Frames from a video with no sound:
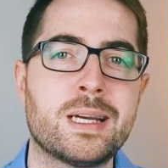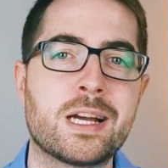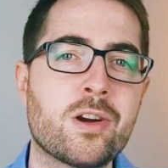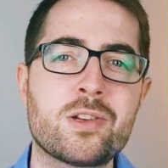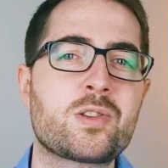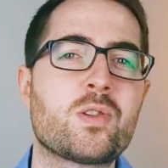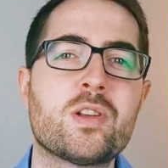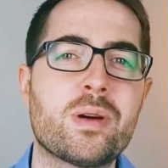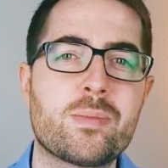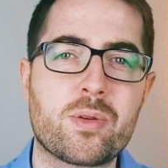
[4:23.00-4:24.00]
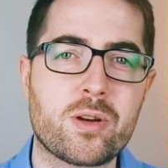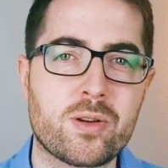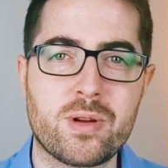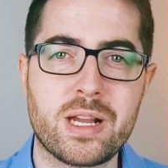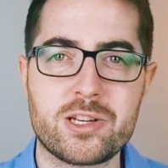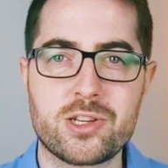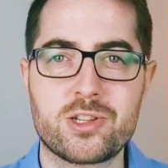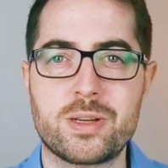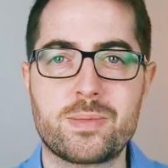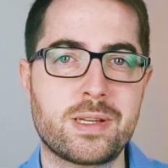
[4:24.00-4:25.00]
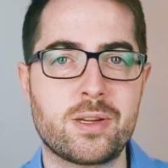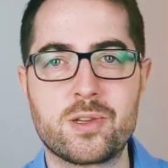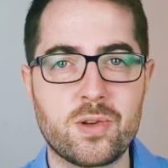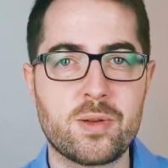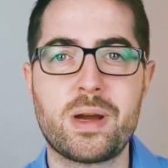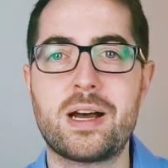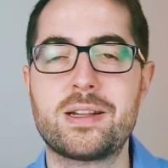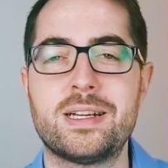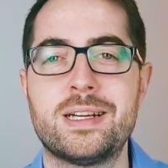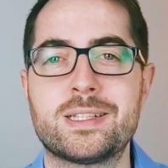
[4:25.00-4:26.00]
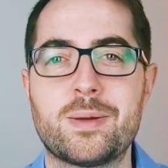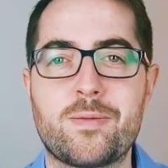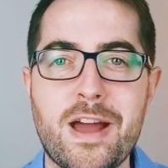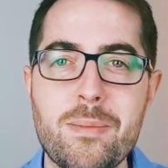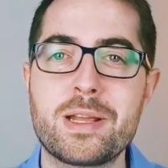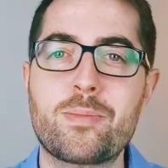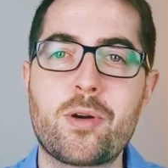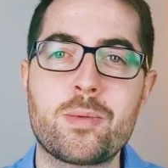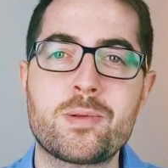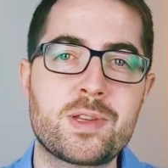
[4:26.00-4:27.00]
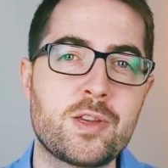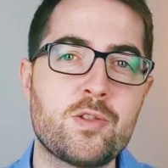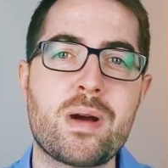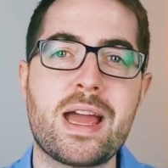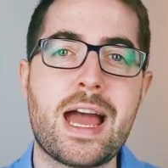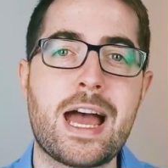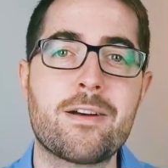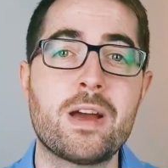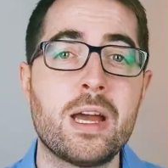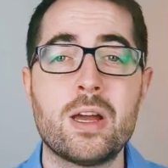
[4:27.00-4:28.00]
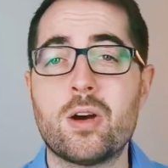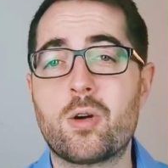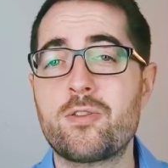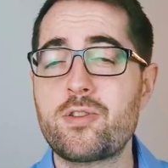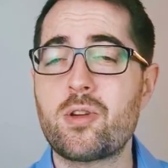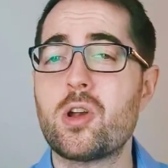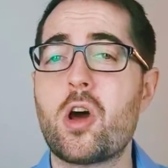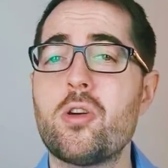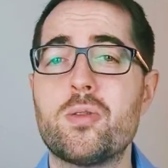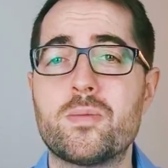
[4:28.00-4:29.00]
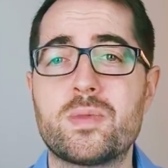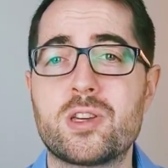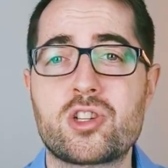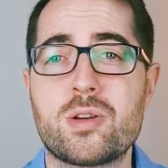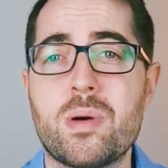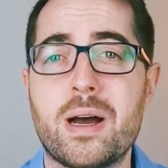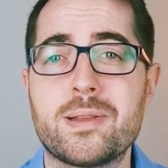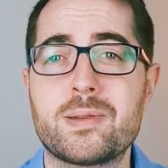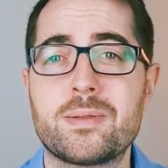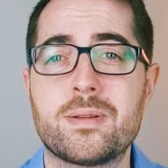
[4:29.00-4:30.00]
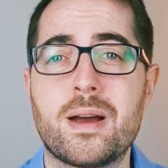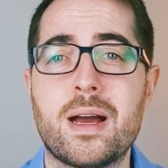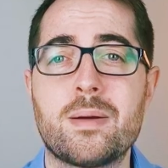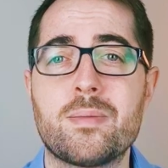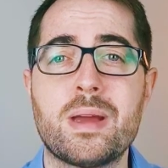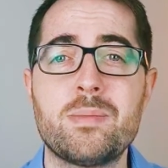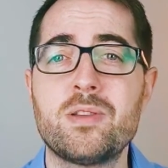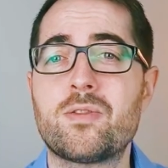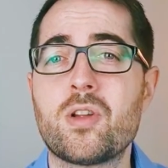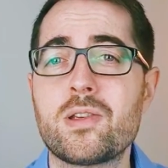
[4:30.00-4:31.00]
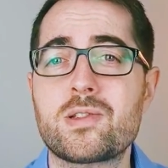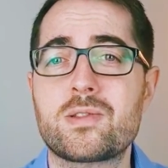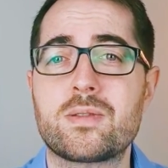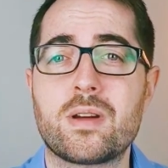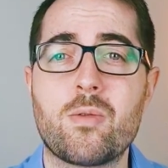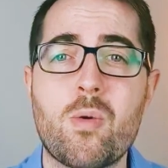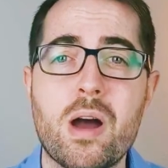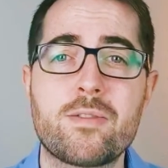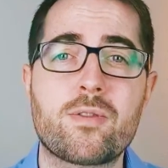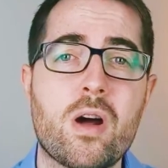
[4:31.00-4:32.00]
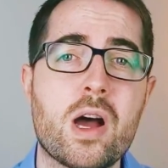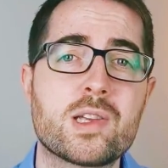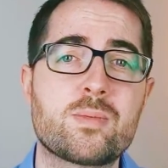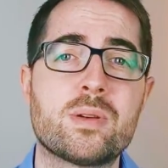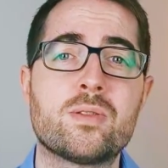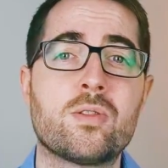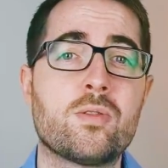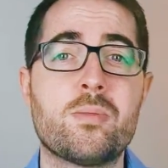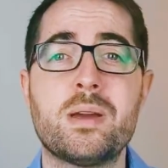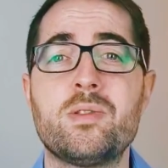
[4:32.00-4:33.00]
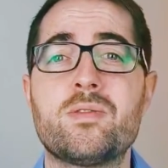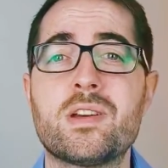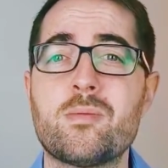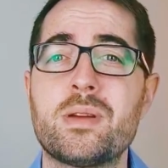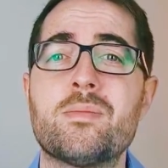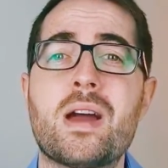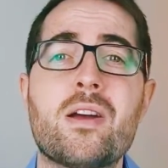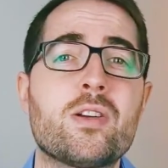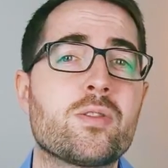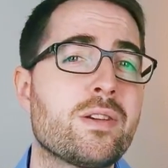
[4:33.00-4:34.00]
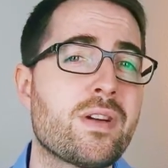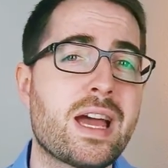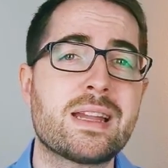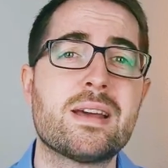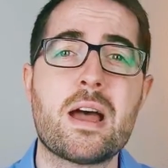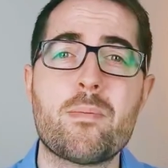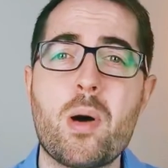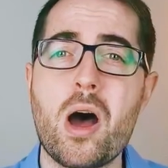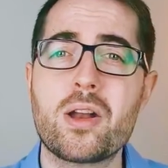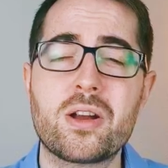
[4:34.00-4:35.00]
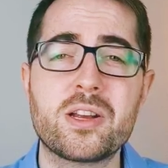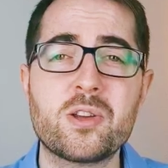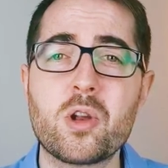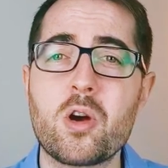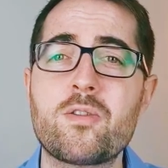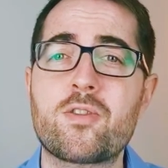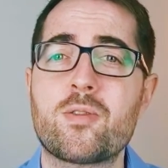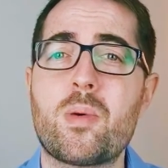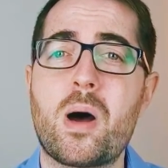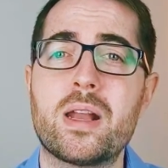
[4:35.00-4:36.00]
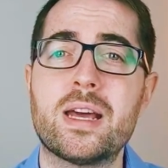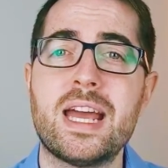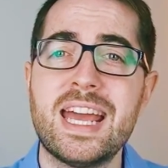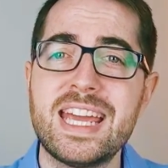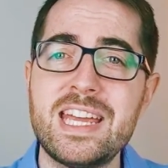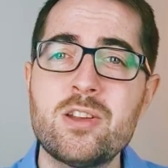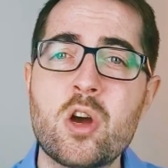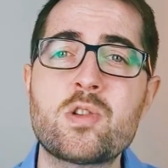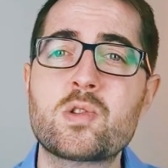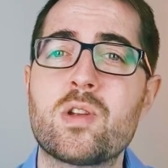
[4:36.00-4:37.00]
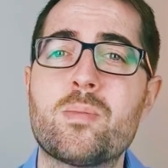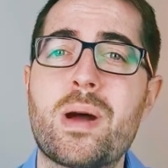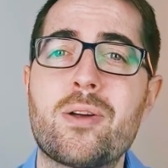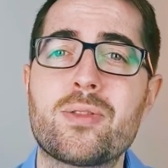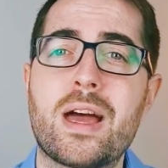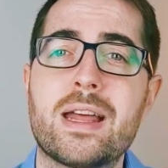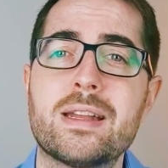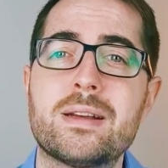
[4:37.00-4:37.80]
And God knows all about broken relationships. He knows all about the family problems that you might have, or if you're alone this Shabbat. Maybe you've lost a wife or a husband, or maybe you've never been married or never had a partner and you long for a partner. He knows all about that.